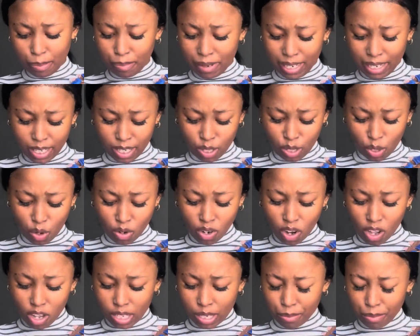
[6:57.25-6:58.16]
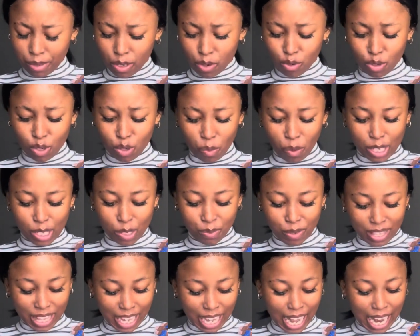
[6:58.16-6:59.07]
Please don't ask me what's
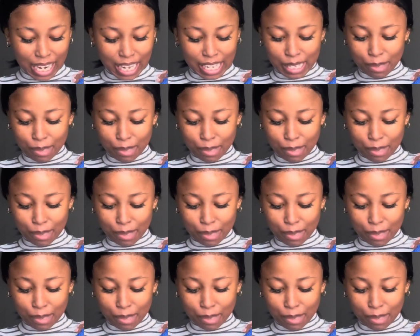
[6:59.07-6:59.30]
with the colors,